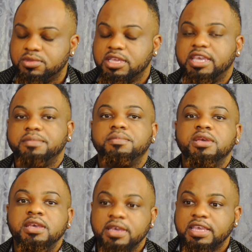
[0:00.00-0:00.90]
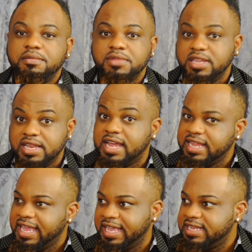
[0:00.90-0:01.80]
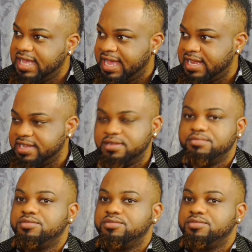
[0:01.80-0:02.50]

Kim did not hate Ellen.